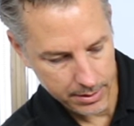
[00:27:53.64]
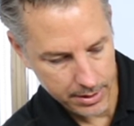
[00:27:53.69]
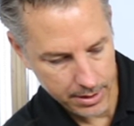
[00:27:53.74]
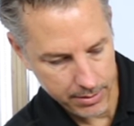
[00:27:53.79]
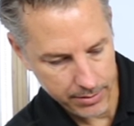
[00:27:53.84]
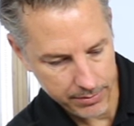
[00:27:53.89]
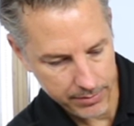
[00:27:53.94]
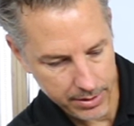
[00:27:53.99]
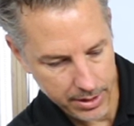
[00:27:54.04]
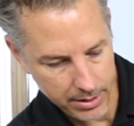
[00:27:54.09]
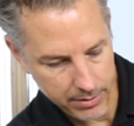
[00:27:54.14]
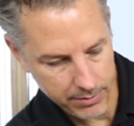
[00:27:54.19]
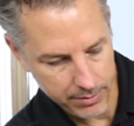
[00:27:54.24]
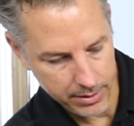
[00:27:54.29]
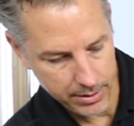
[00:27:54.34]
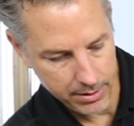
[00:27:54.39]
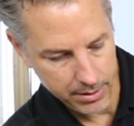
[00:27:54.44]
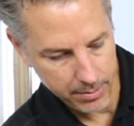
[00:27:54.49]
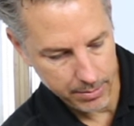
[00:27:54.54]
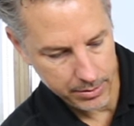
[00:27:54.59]
Now we've gotten
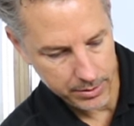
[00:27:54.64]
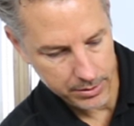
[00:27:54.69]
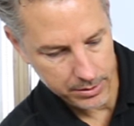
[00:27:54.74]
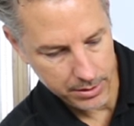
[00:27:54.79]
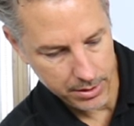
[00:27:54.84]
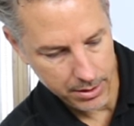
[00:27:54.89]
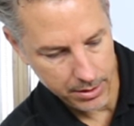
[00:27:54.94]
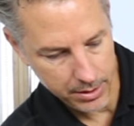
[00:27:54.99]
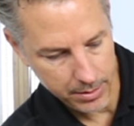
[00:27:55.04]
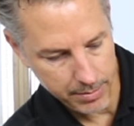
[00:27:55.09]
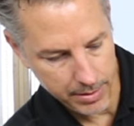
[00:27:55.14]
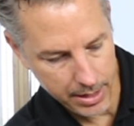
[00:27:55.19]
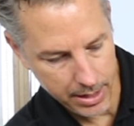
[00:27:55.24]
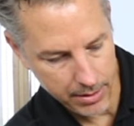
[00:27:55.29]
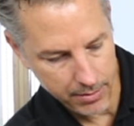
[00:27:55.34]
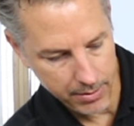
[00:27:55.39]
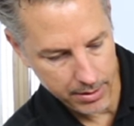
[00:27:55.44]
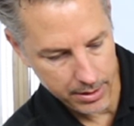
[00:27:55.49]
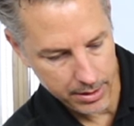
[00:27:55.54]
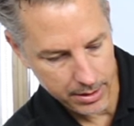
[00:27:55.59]
rid of almost all the
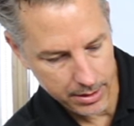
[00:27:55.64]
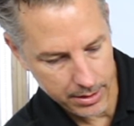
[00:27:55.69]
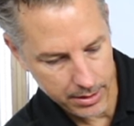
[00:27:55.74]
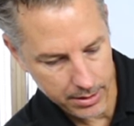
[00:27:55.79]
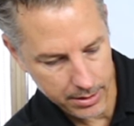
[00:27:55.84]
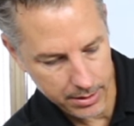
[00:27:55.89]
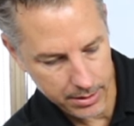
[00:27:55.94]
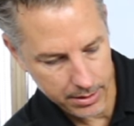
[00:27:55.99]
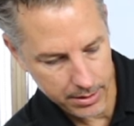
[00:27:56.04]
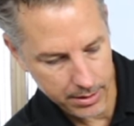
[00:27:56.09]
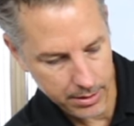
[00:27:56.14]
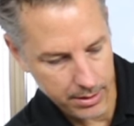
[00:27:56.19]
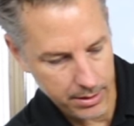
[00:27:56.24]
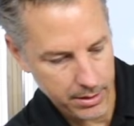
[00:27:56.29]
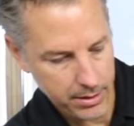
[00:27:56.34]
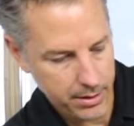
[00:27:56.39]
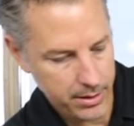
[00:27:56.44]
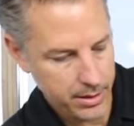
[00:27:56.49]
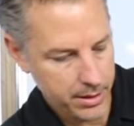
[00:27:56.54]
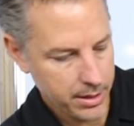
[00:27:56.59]
bag water
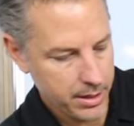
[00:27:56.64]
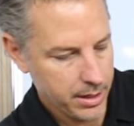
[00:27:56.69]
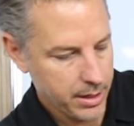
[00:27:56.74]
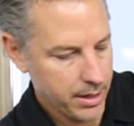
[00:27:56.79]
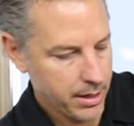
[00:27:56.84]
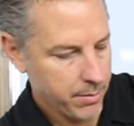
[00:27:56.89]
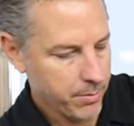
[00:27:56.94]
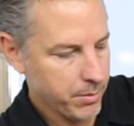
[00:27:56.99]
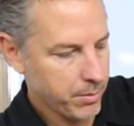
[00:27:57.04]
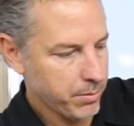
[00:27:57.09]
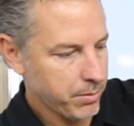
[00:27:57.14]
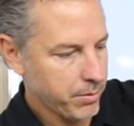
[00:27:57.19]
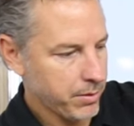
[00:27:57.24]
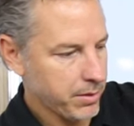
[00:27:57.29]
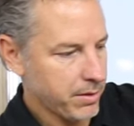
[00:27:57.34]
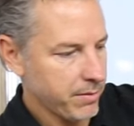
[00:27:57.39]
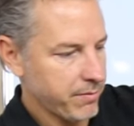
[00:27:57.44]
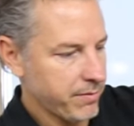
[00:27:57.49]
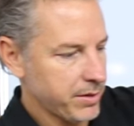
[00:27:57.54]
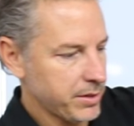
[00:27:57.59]
and we'll
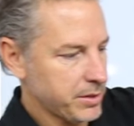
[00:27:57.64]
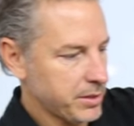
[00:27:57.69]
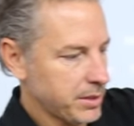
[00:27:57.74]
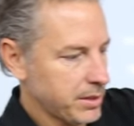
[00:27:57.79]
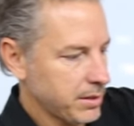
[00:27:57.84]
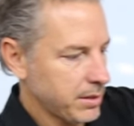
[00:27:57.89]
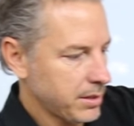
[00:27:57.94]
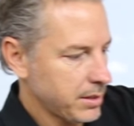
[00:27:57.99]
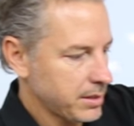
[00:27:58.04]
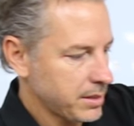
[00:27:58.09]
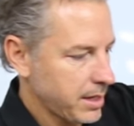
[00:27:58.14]
pour the fish into the